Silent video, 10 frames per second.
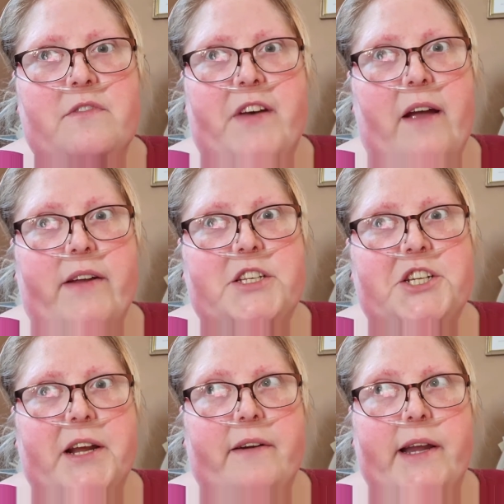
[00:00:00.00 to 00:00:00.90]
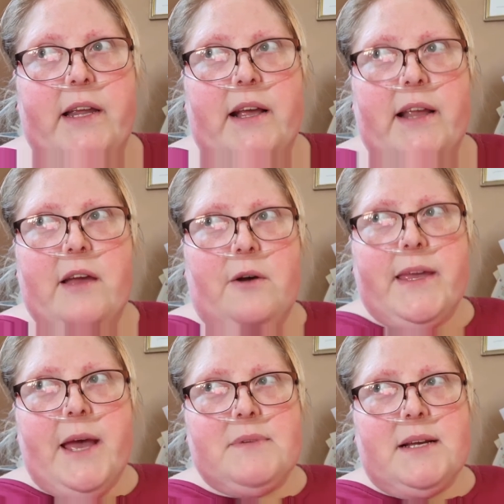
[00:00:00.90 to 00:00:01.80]
very cheery and
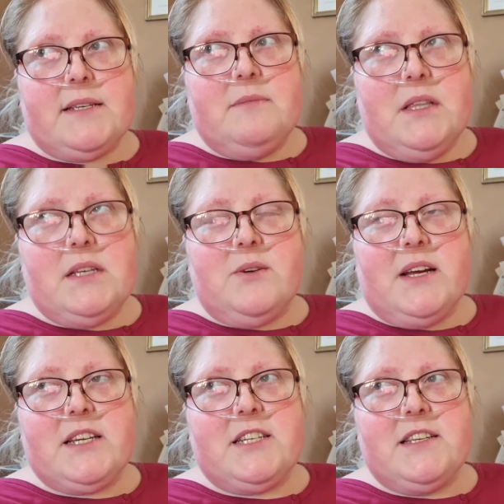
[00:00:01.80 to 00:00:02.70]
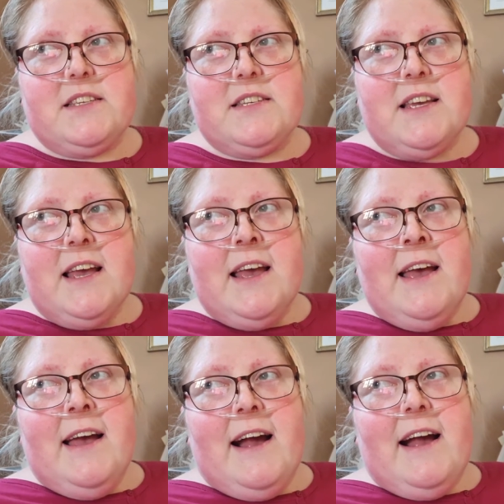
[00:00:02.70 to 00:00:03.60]
kept asking me these questions.
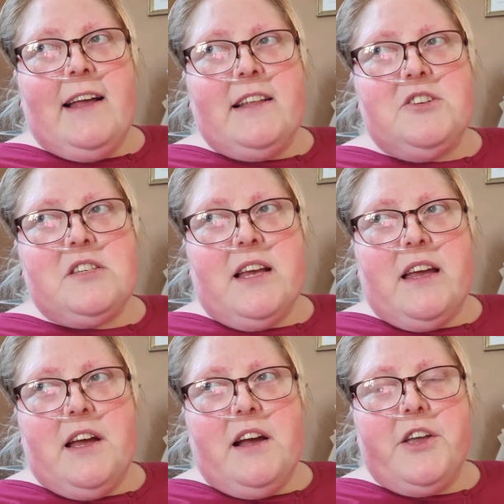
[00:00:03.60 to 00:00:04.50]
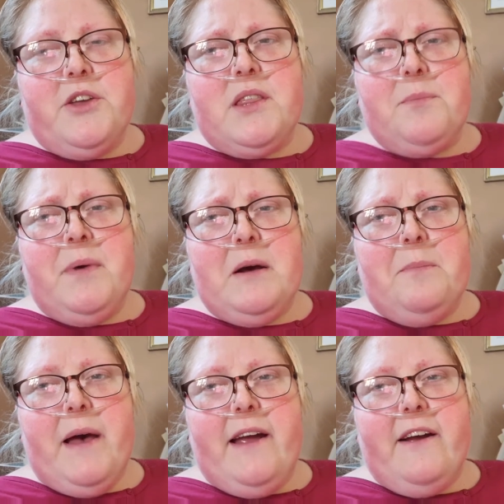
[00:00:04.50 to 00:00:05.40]
And she was like, are you the
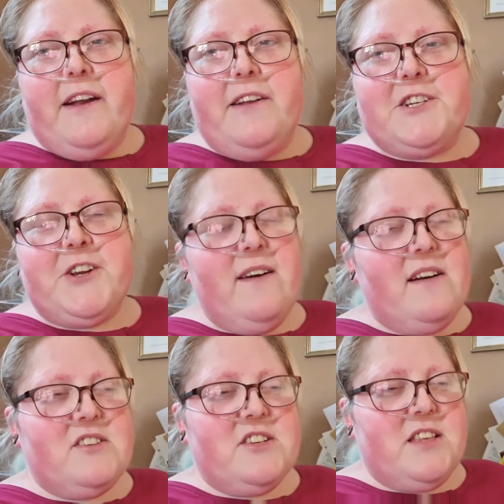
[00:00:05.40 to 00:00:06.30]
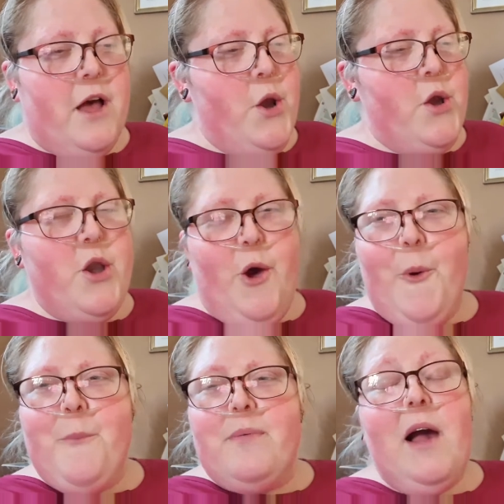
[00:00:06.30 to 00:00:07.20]
bill payer? And straight away I was just like,
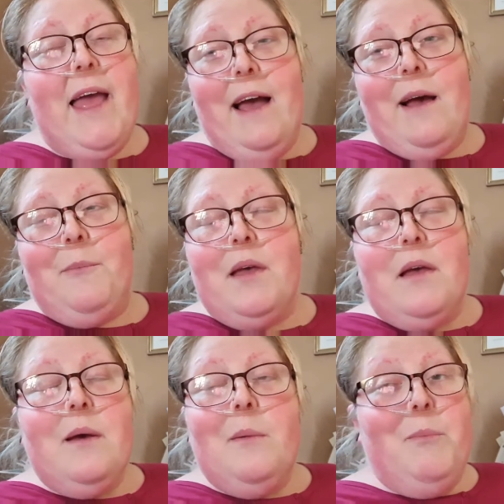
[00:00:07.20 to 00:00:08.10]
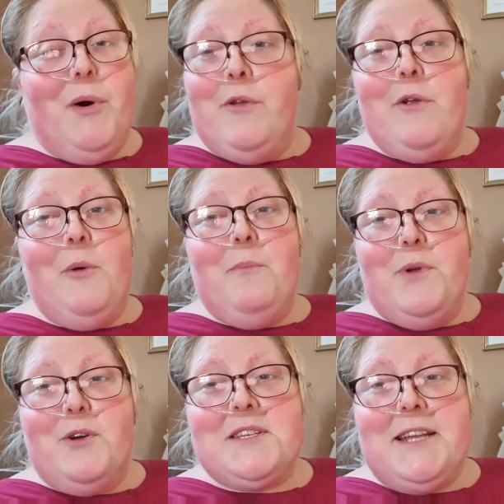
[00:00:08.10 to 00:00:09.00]
nope, I am. But nope,
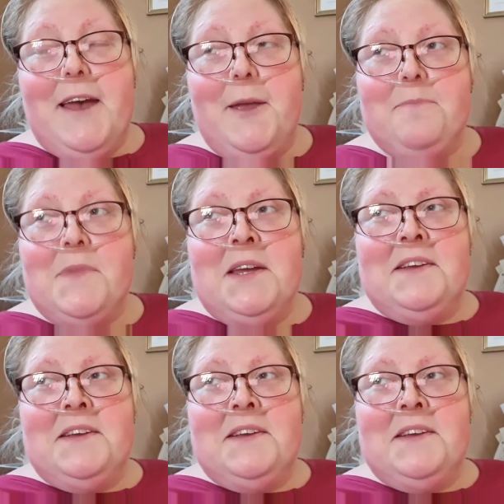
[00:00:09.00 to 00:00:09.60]
not today.